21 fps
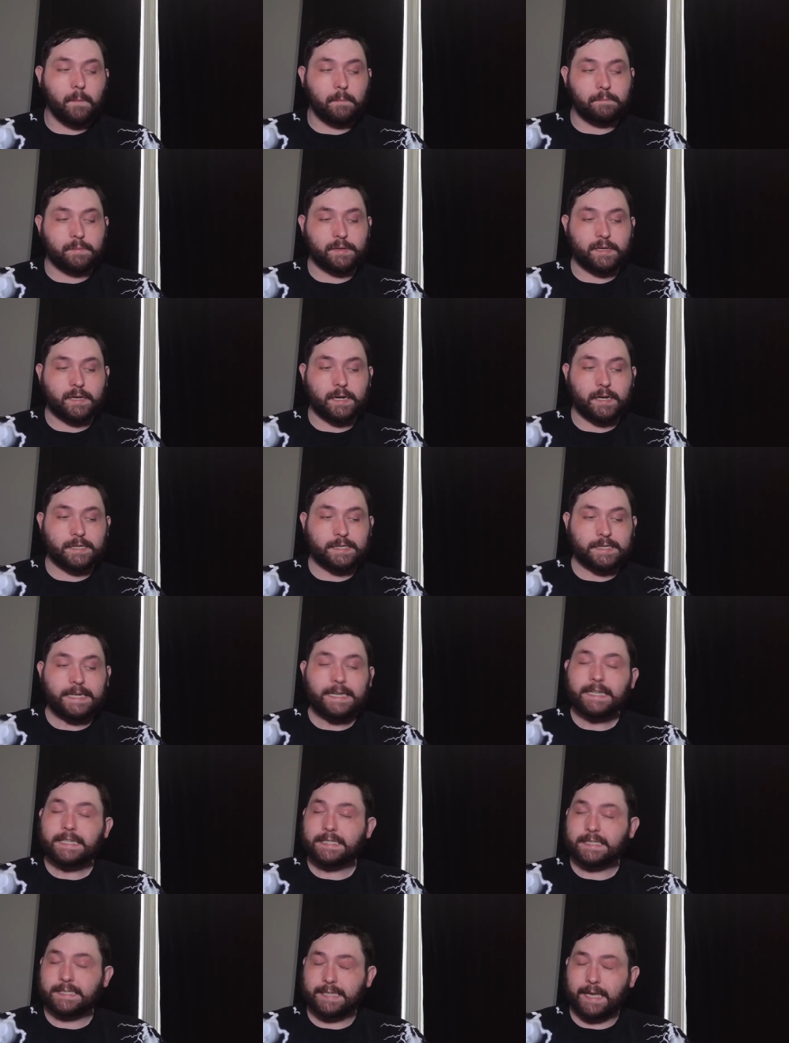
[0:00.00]
because
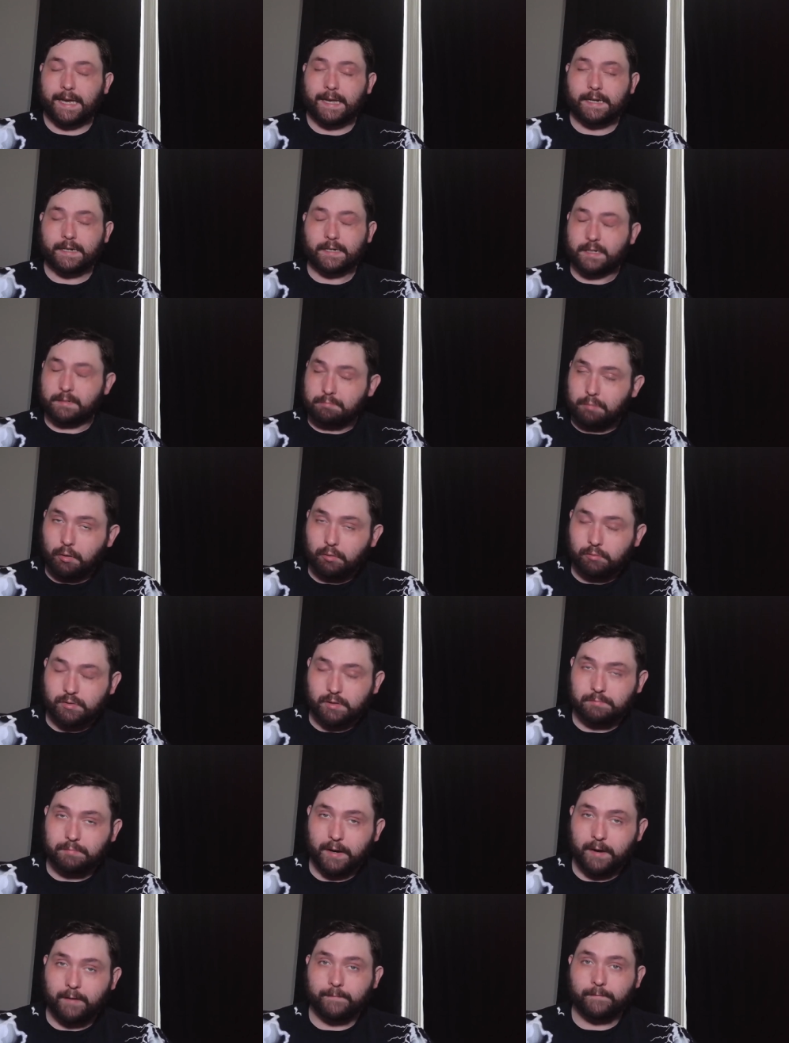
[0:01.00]
he decided to poke
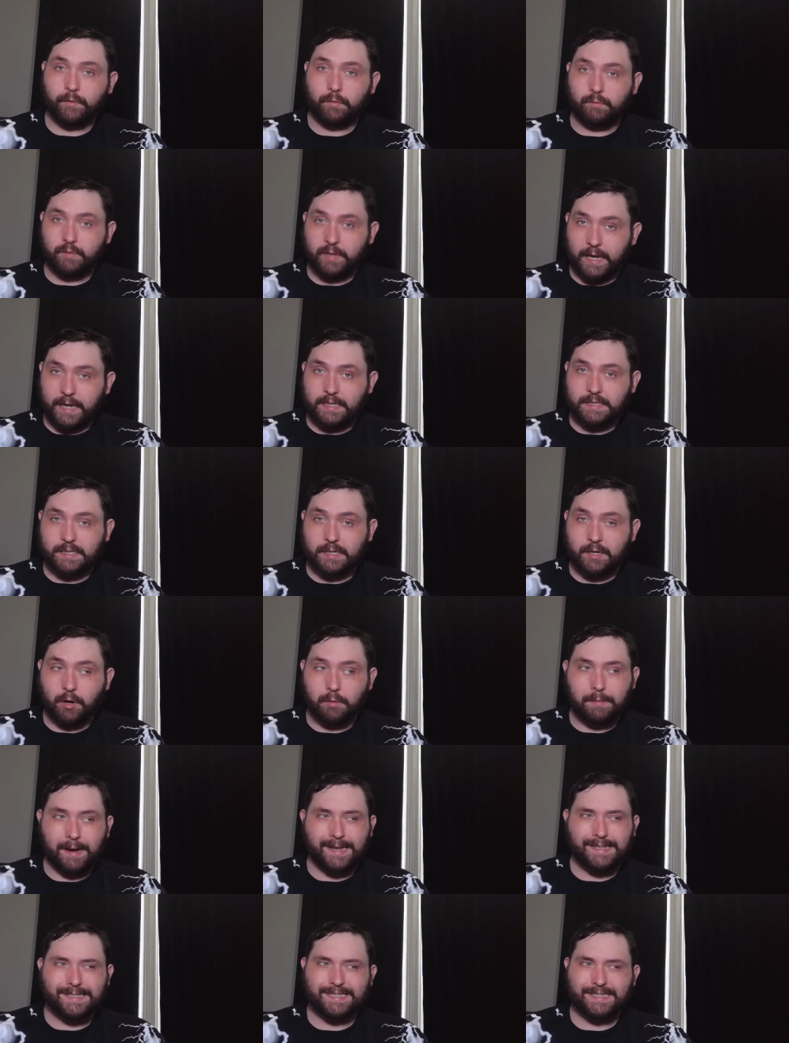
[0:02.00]
the bear a few days ago
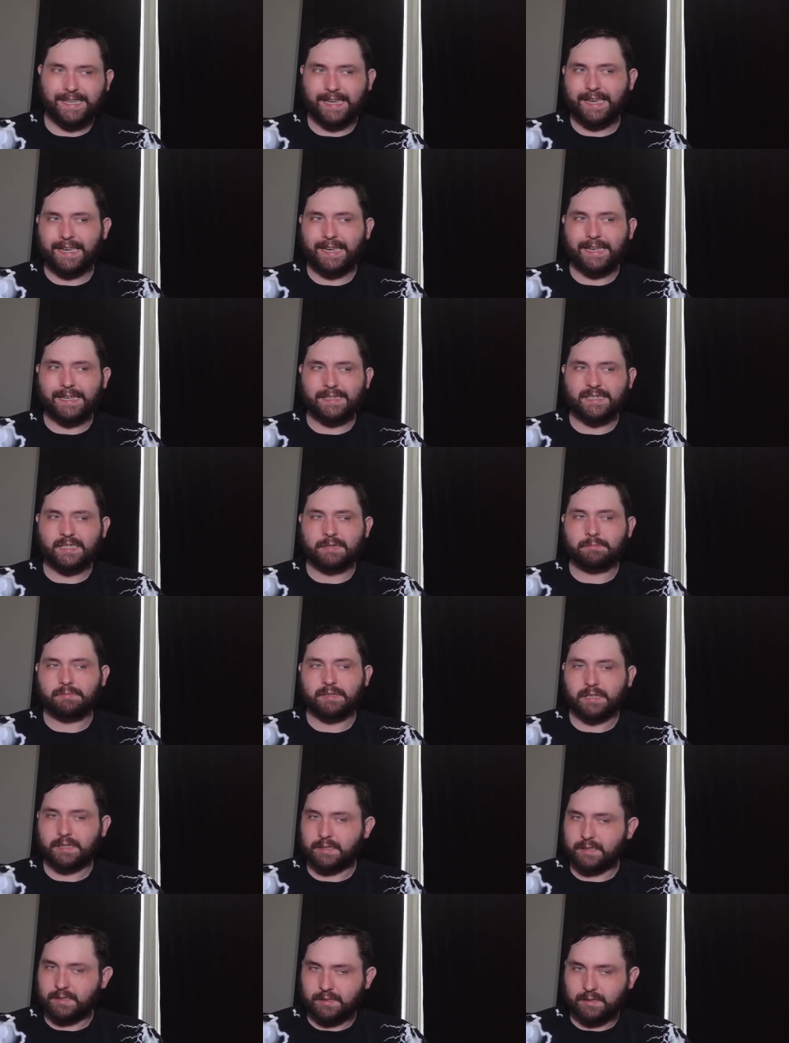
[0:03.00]
by saying some of
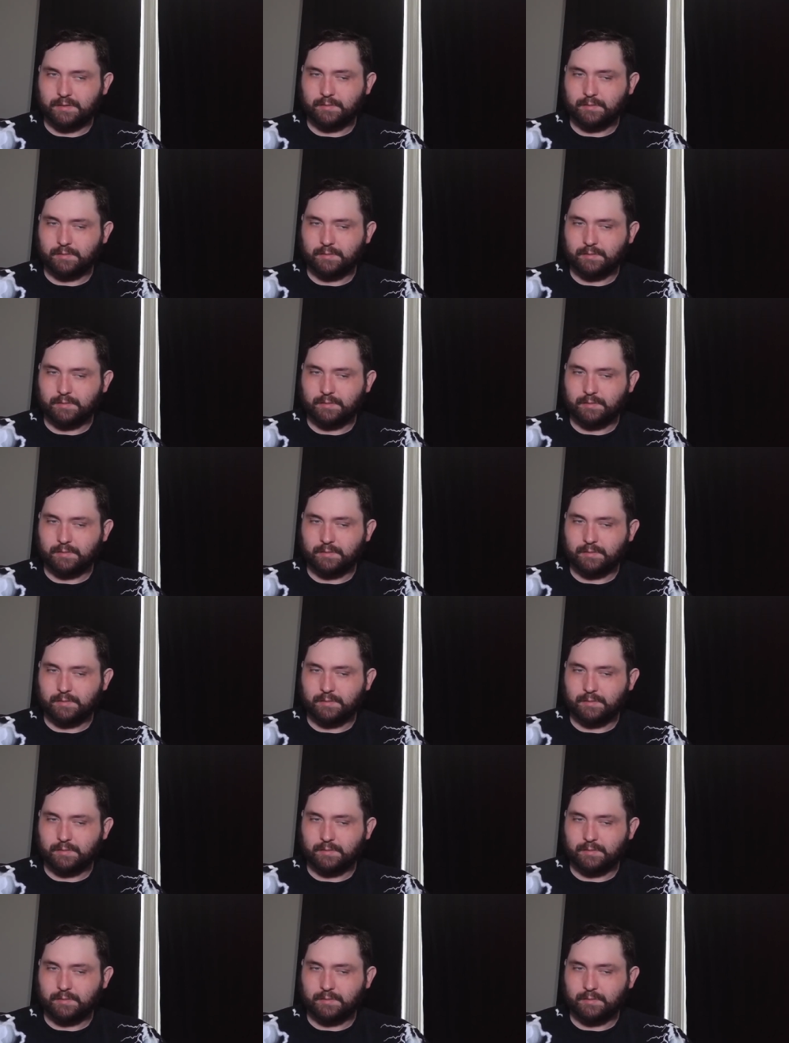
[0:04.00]
the